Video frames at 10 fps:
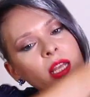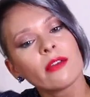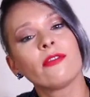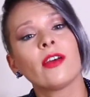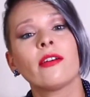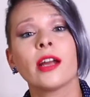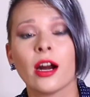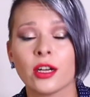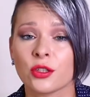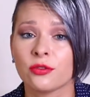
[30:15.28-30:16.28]
very
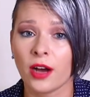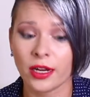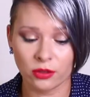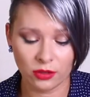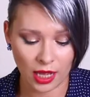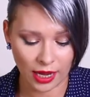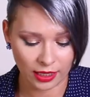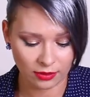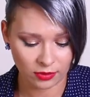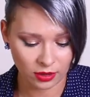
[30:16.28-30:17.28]
hard to find
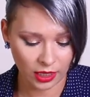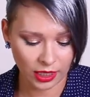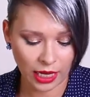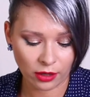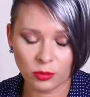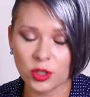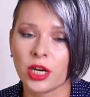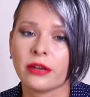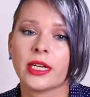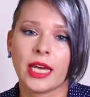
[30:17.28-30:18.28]
online. A Keiko
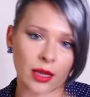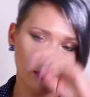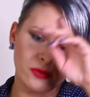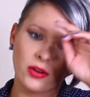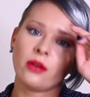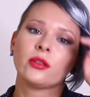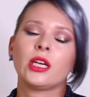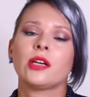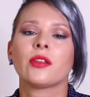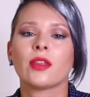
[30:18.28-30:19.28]
Mecheri can be found
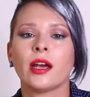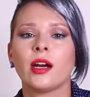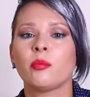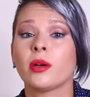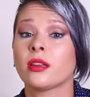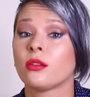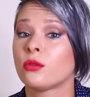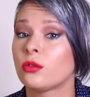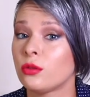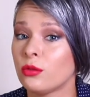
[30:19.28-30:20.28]
here and there, but
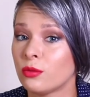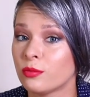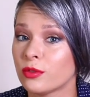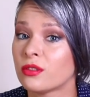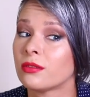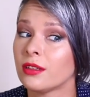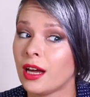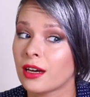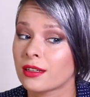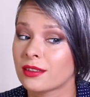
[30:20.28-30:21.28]
Lukum, good
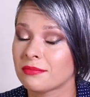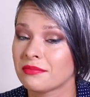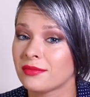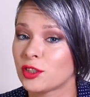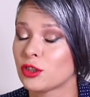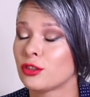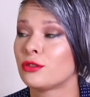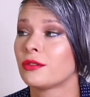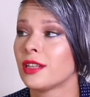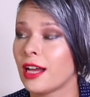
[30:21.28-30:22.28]
luck just
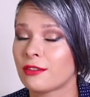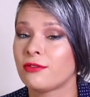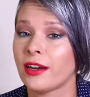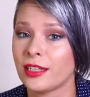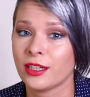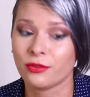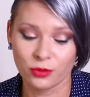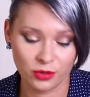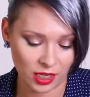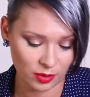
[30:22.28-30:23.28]
good luck finding a
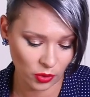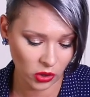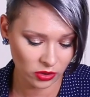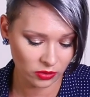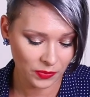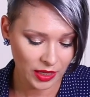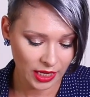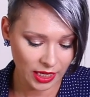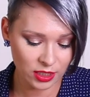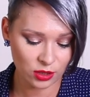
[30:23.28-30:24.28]
full-size bottle.
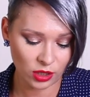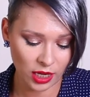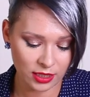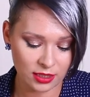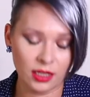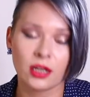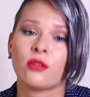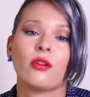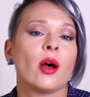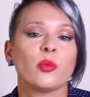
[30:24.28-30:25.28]
It's, it's a
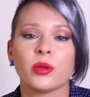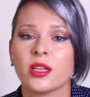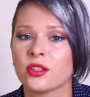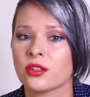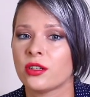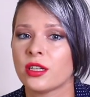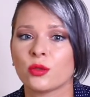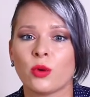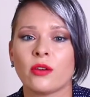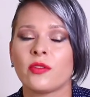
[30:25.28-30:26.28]
crowd pleaser,
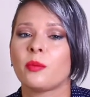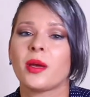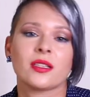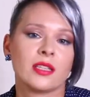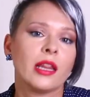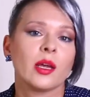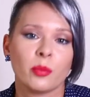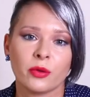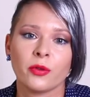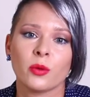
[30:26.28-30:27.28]
it's one of the best-selling
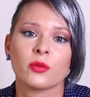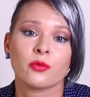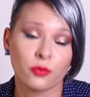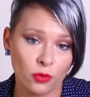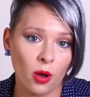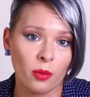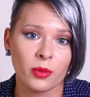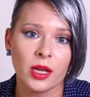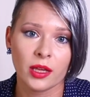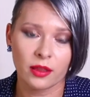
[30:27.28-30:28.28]
perfumes
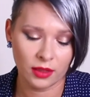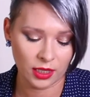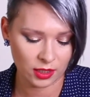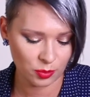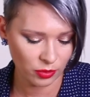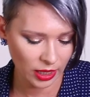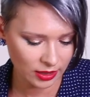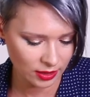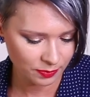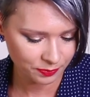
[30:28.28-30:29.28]
from this
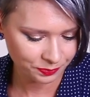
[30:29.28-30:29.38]
brand.